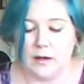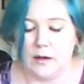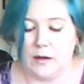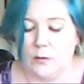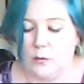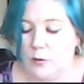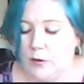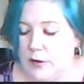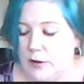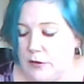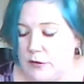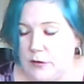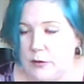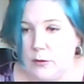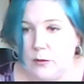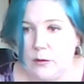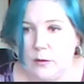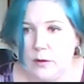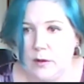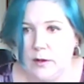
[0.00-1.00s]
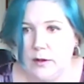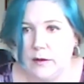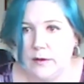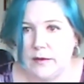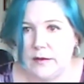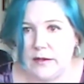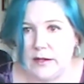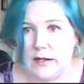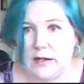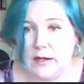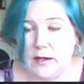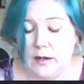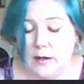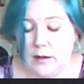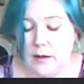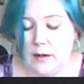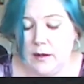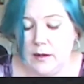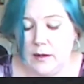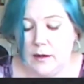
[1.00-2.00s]
we're gonna do the
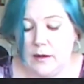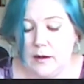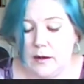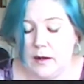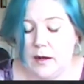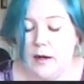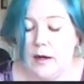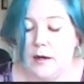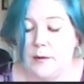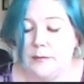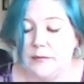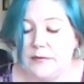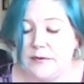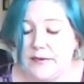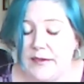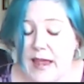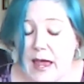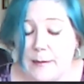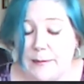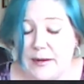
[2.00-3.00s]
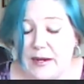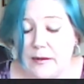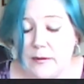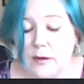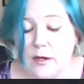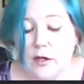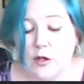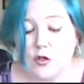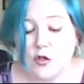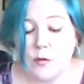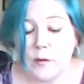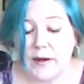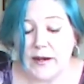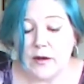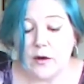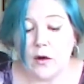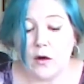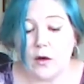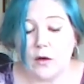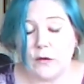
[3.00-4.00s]
tapping. You
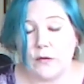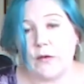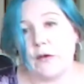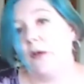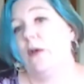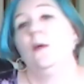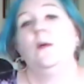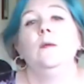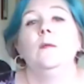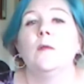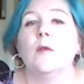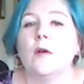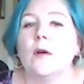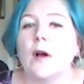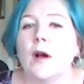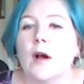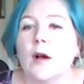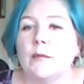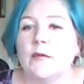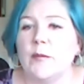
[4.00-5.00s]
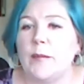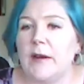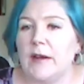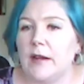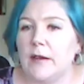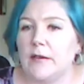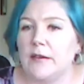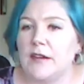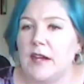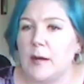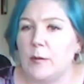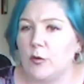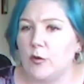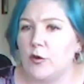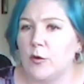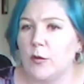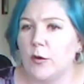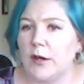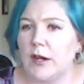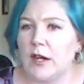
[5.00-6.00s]
might also, depending on the table
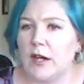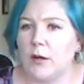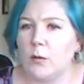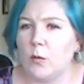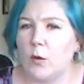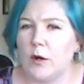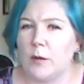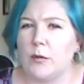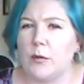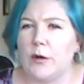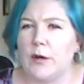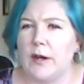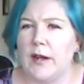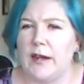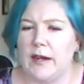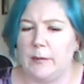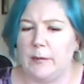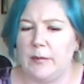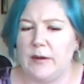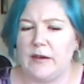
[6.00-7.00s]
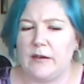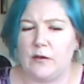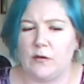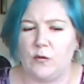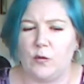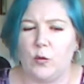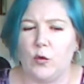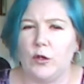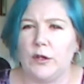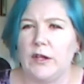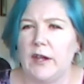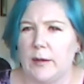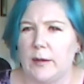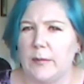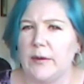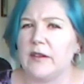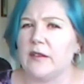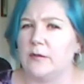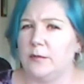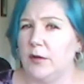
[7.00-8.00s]
you're working on, want to put a piece of wood, like a
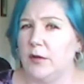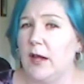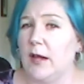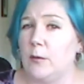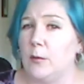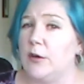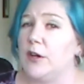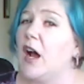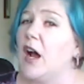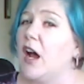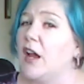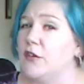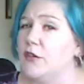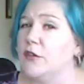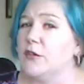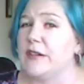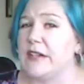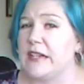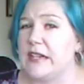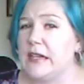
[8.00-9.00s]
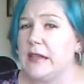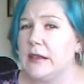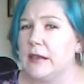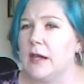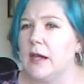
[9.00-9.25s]
piece of plywood underneath,